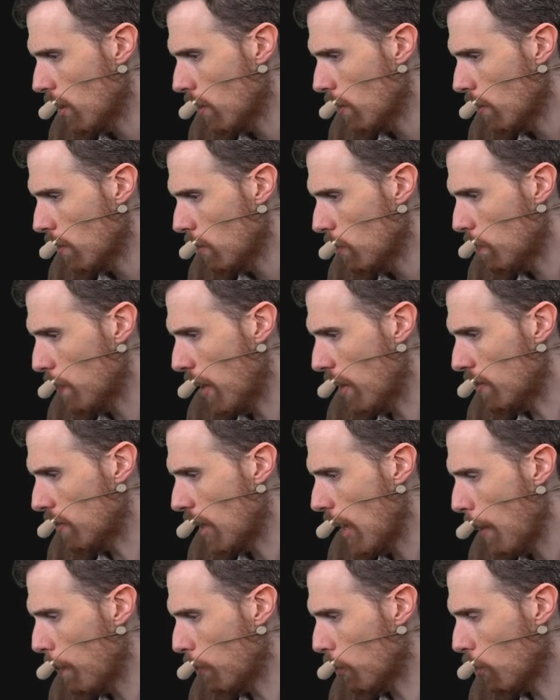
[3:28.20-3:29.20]
space,
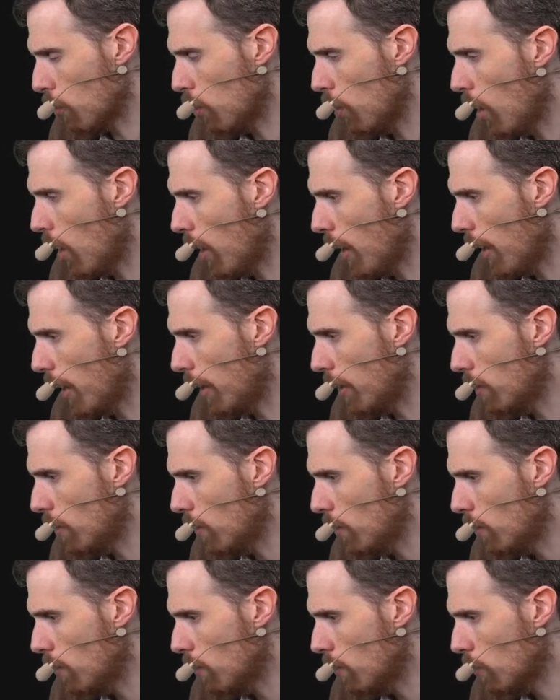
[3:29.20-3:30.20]
capital
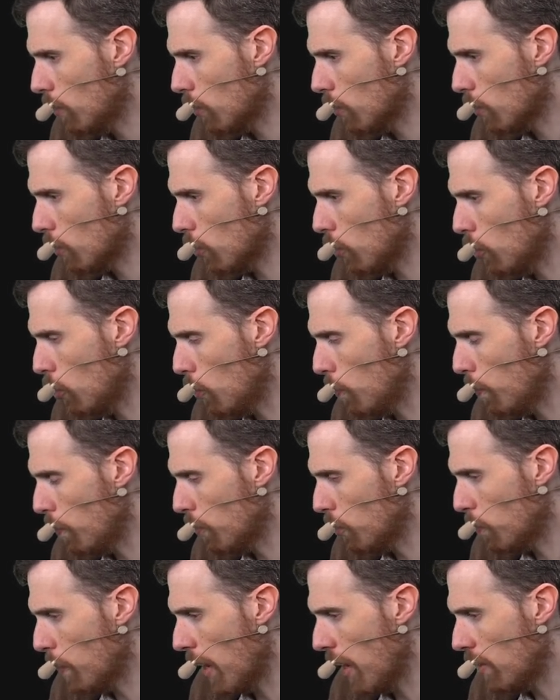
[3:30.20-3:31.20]
Claude, scoop,
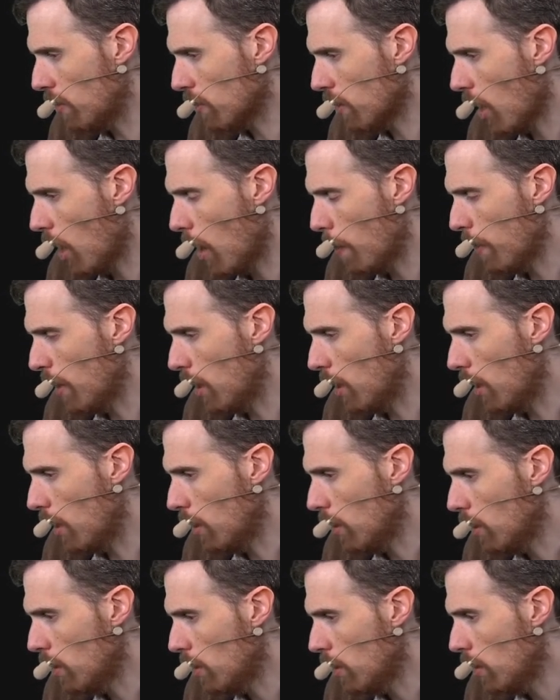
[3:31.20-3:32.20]
space,
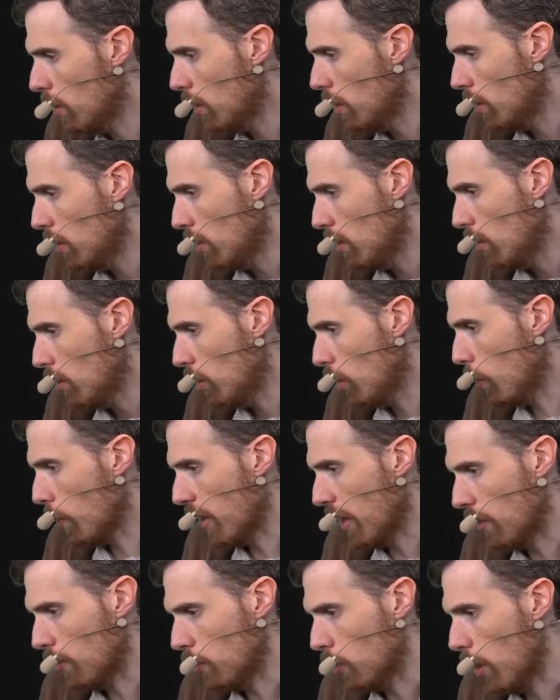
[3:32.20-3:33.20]
comma,
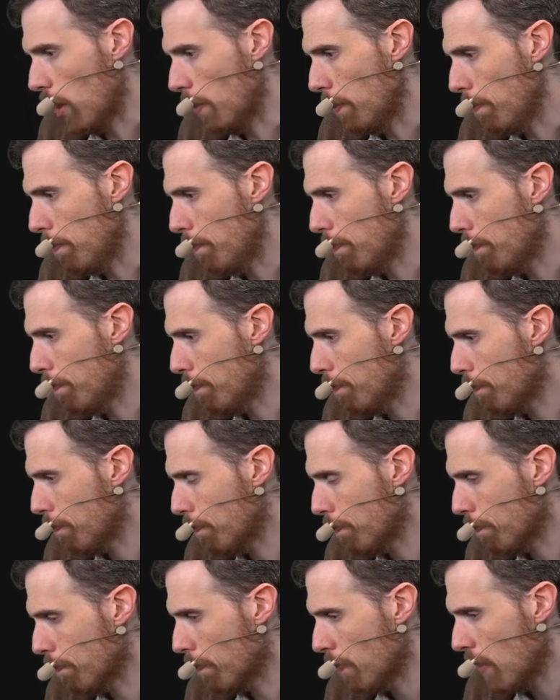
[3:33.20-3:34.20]
lowercase Claude,
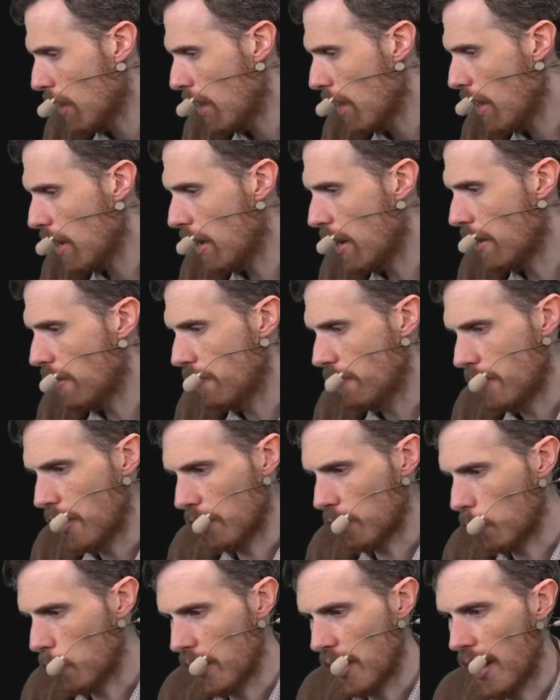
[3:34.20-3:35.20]
and then
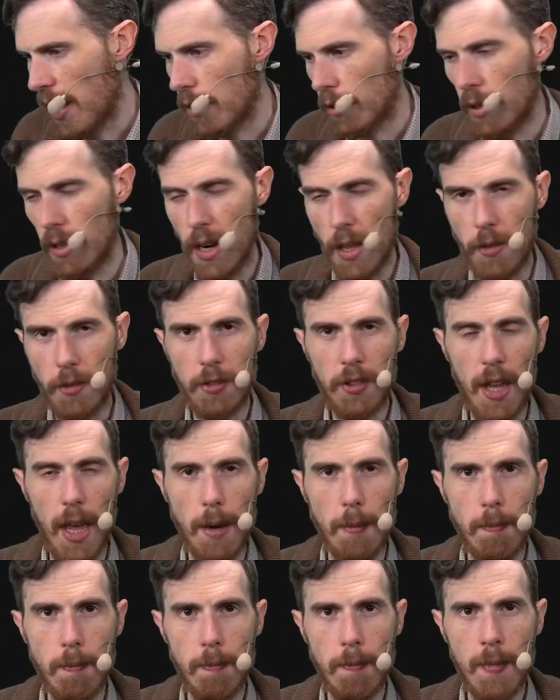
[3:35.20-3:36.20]
doesn't want to enter another
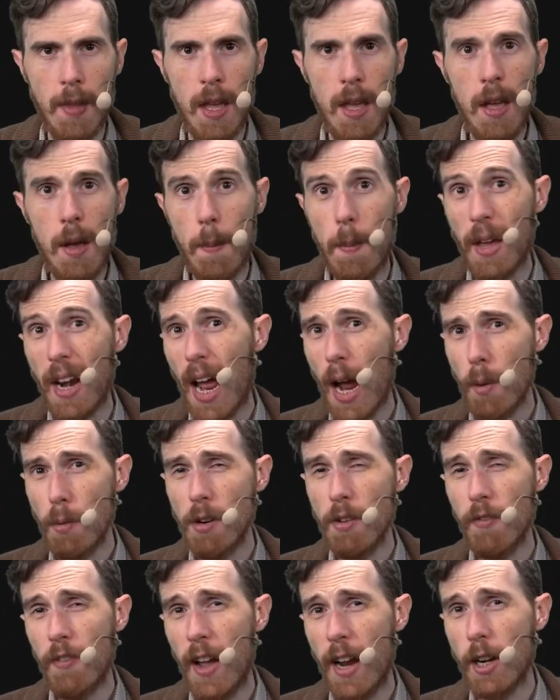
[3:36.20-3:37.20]
set. But I
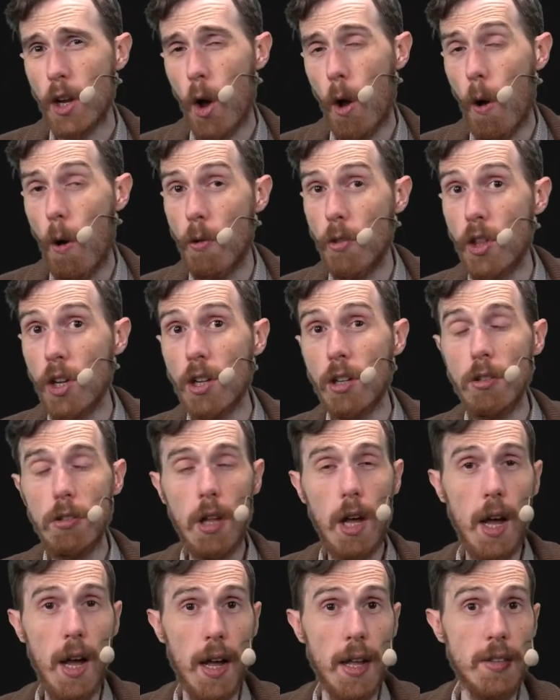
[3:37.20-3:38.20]
want to find all the
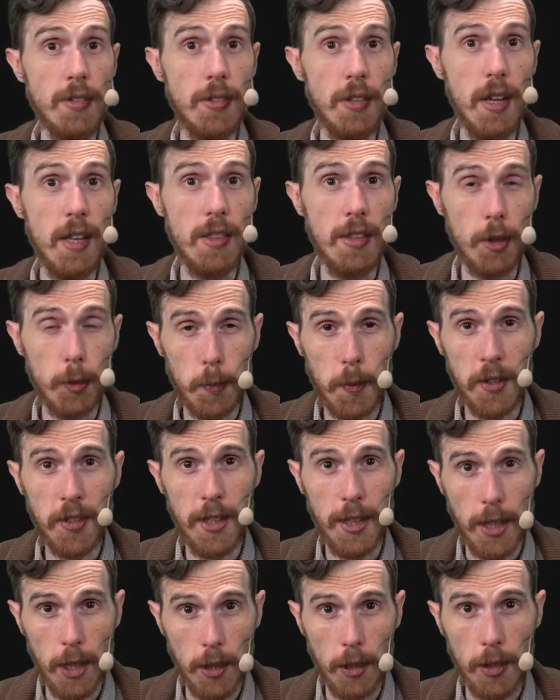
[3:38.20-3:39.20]
Claudes in this
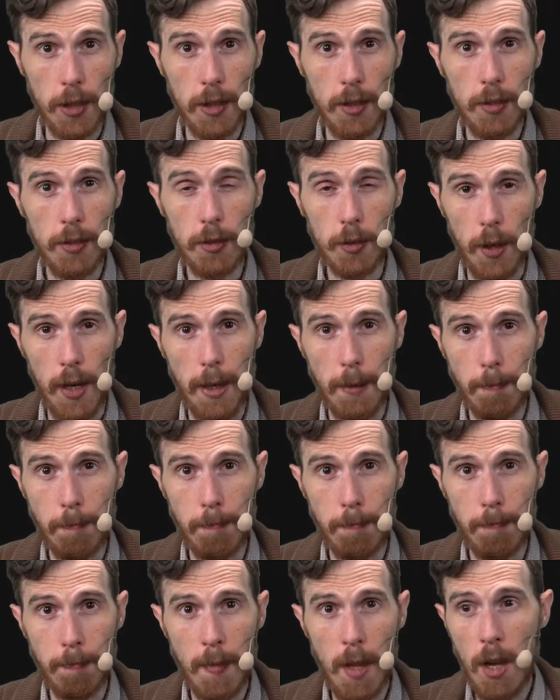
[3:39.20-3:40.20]
particular string.
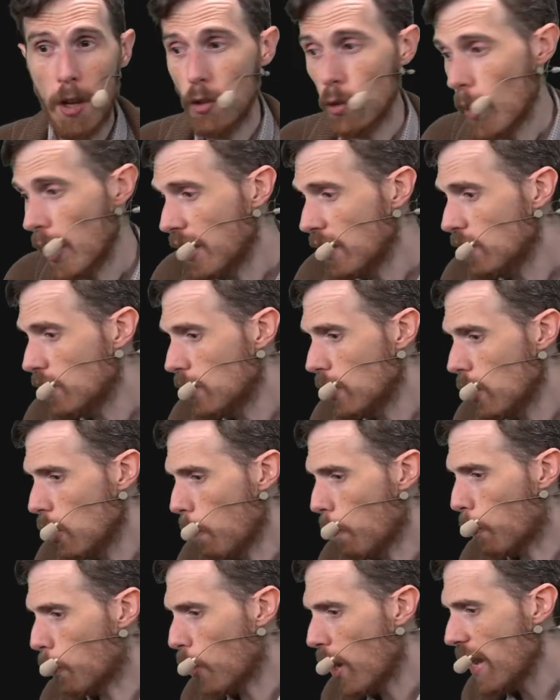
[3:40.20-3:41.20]
So I can still
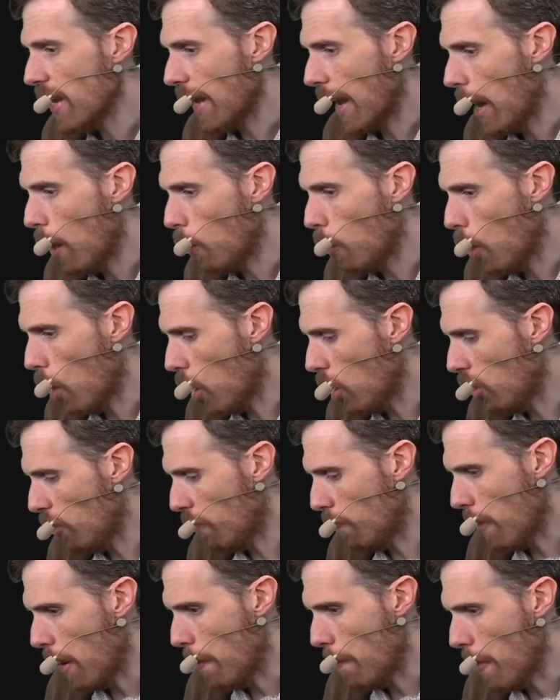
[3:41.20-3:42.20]
break out all
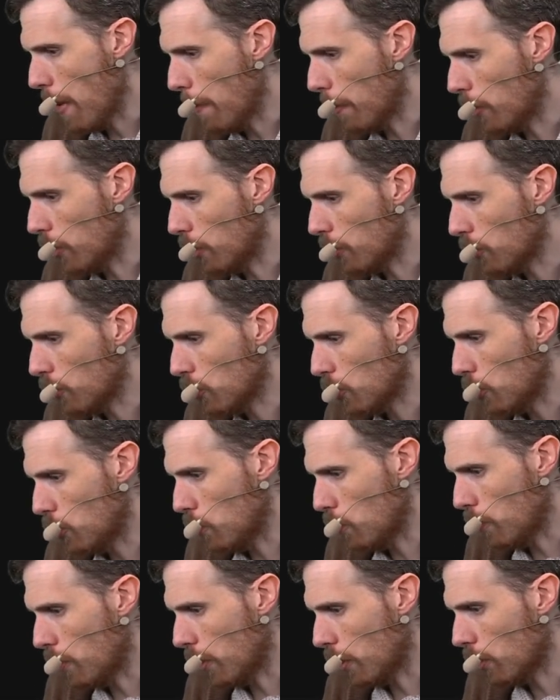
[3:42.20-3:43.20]
of my members
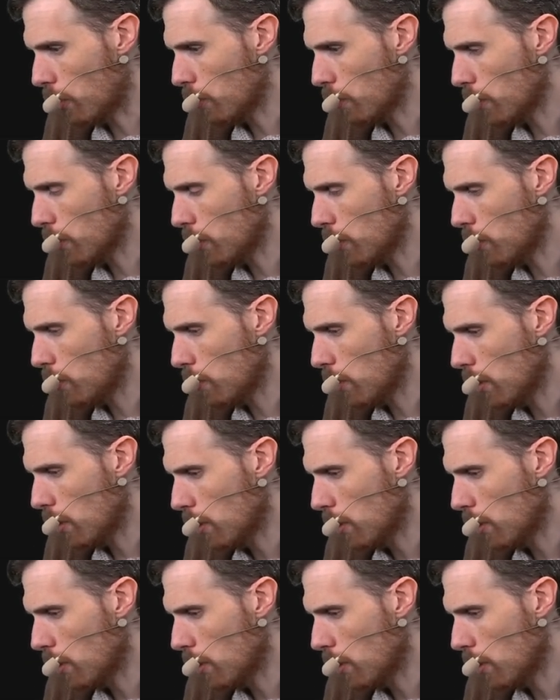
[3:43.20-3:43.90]
to the crew,